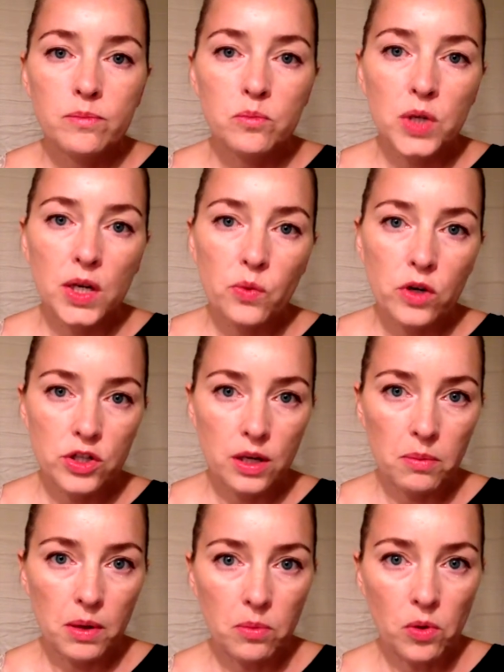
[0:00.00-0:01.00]

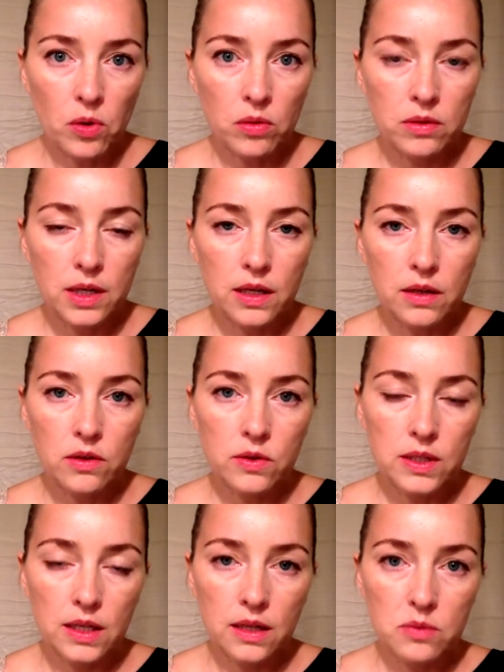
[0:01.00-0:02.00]
brainwashing people and
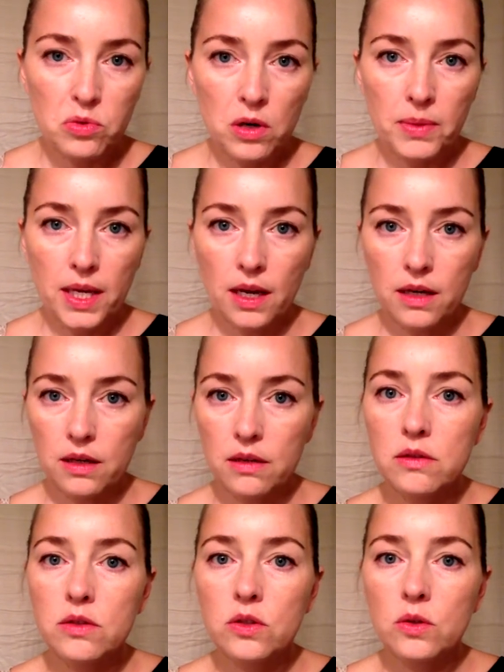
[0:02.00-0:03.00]
using it as propaganda
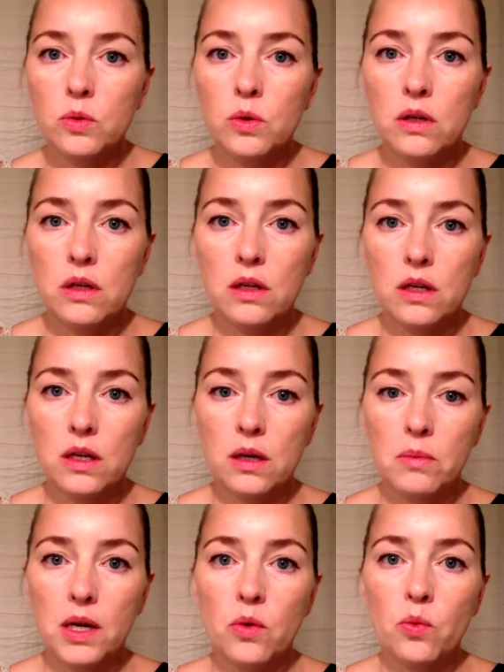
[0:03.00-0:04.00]
to
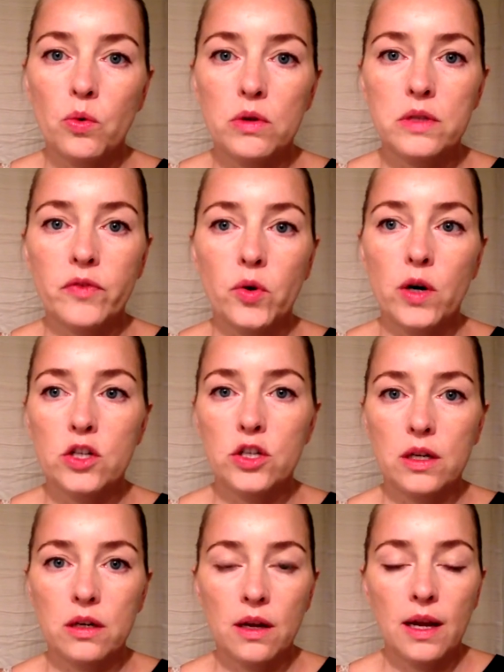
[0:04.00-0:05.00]
commit wars of
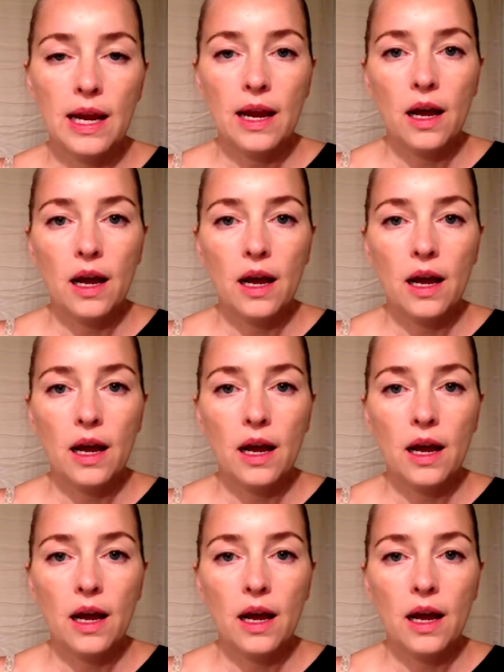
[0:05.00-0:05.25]
aggression.